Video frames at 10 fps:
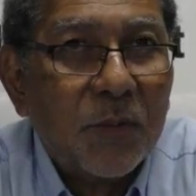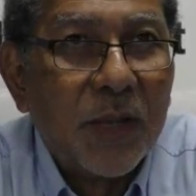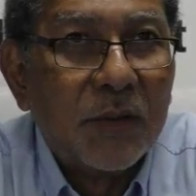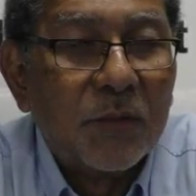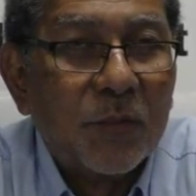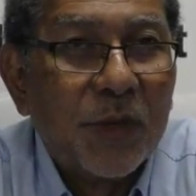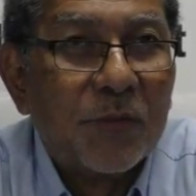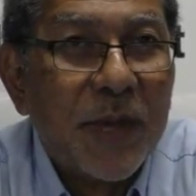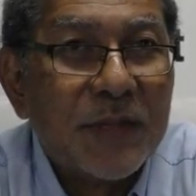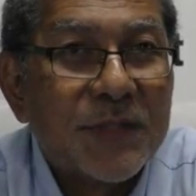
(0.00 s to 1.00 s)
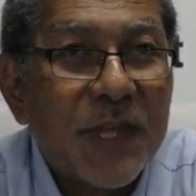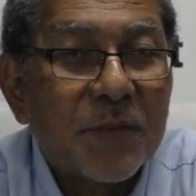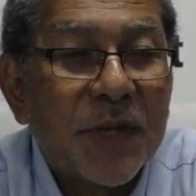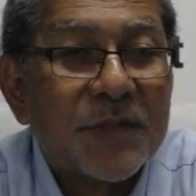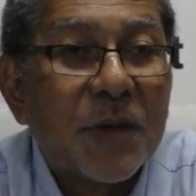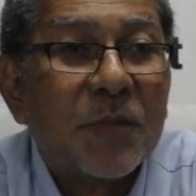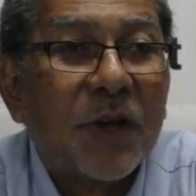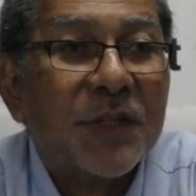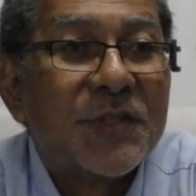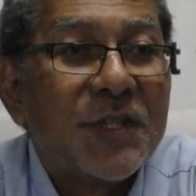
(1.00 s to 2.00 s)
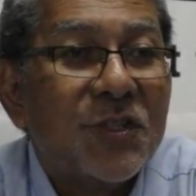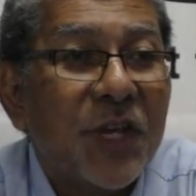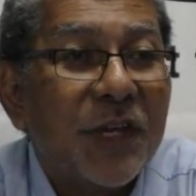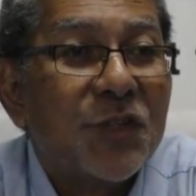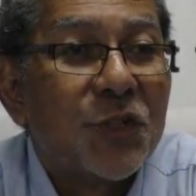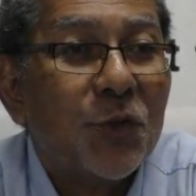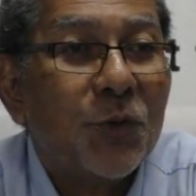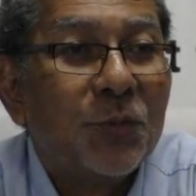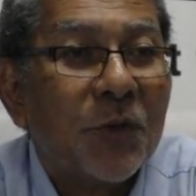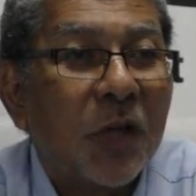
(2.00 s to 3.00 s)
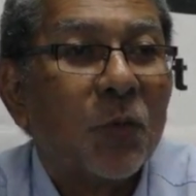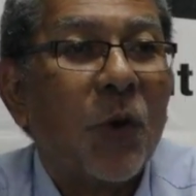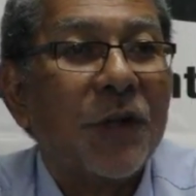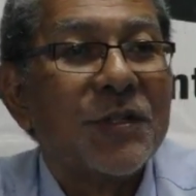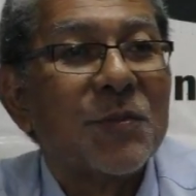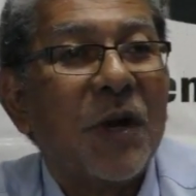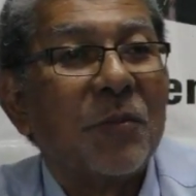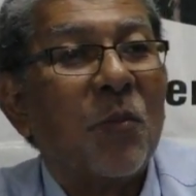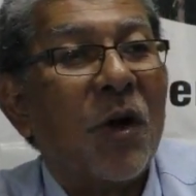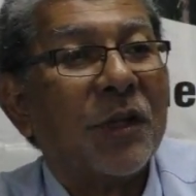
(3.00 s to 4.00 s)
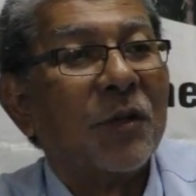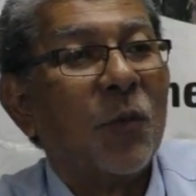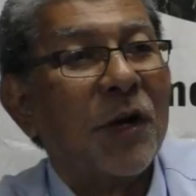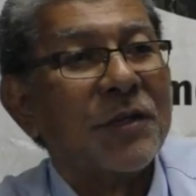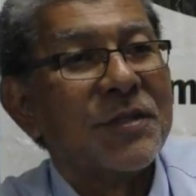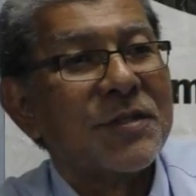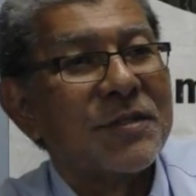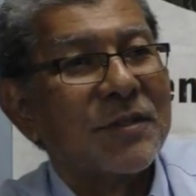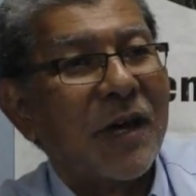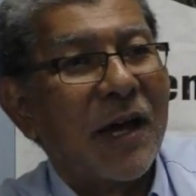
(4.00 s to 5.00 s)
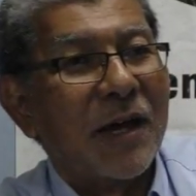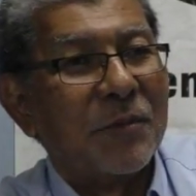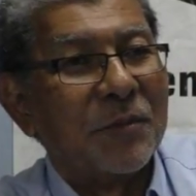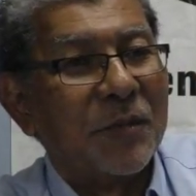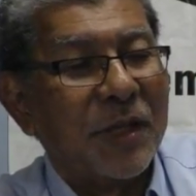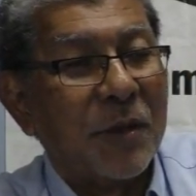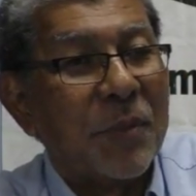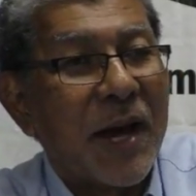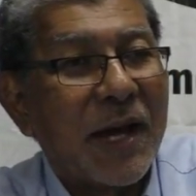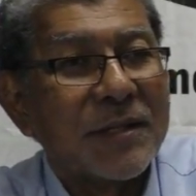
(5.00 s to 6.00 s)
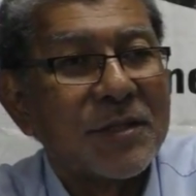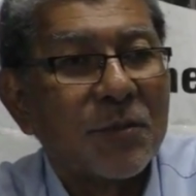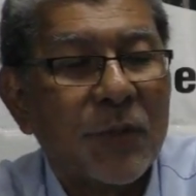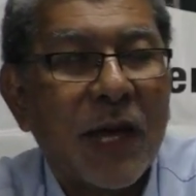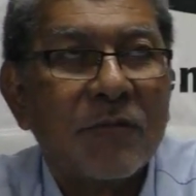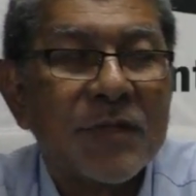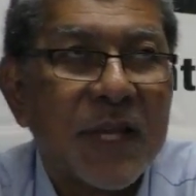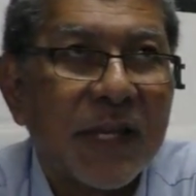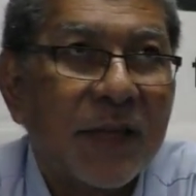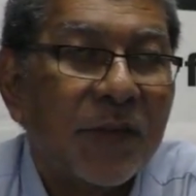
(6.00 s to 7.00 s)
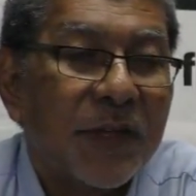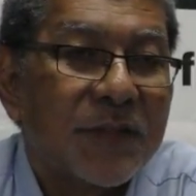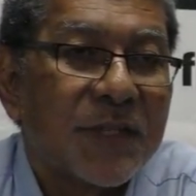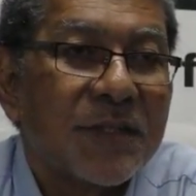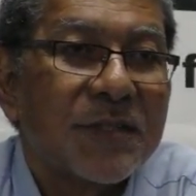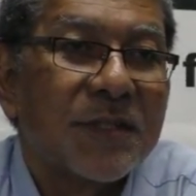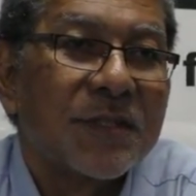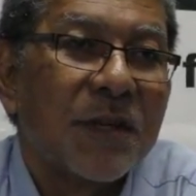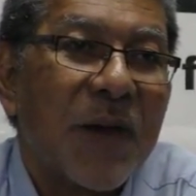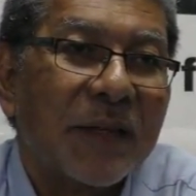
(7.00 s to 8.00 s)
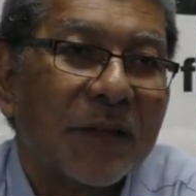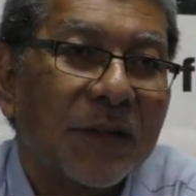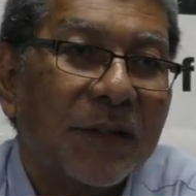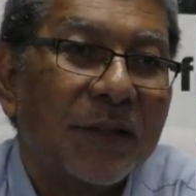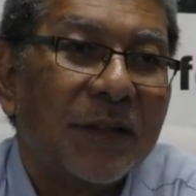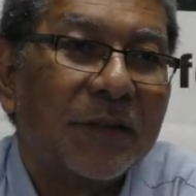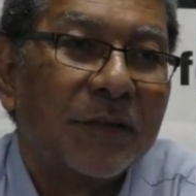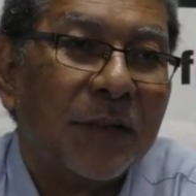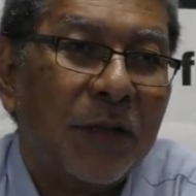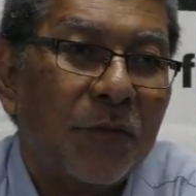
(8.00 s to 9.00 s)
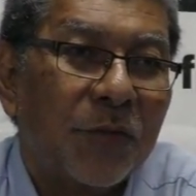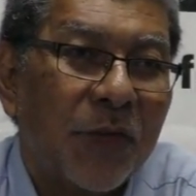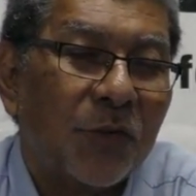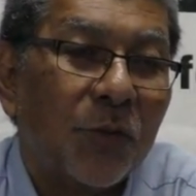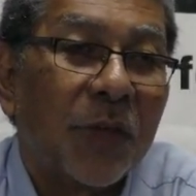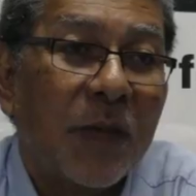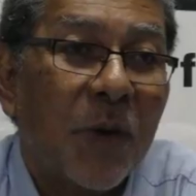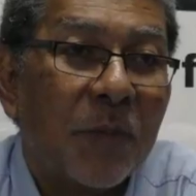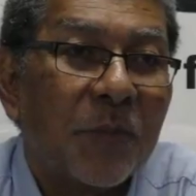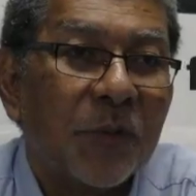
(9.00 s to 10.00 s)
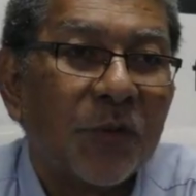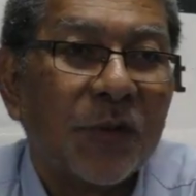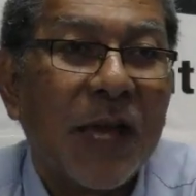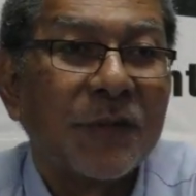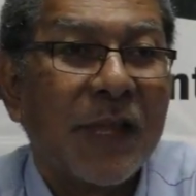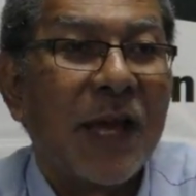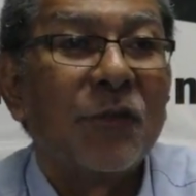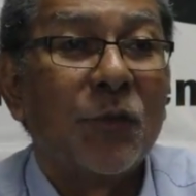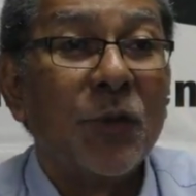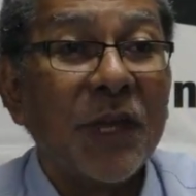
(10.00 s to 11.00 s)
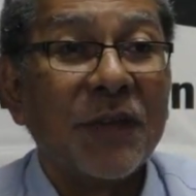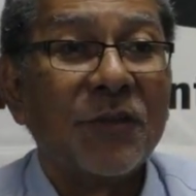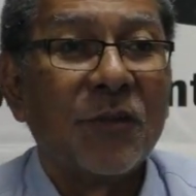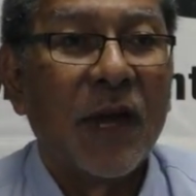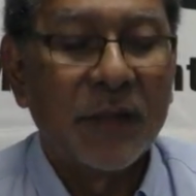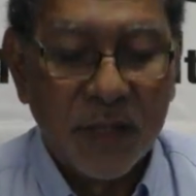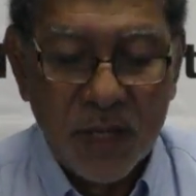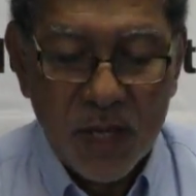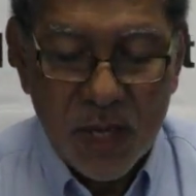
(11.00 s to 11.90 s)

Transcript: Well, we have made statements on the CJ issue not once but more than once in the past. We haven't said anything since the sabbatical leave issue came up, which was last few days, right?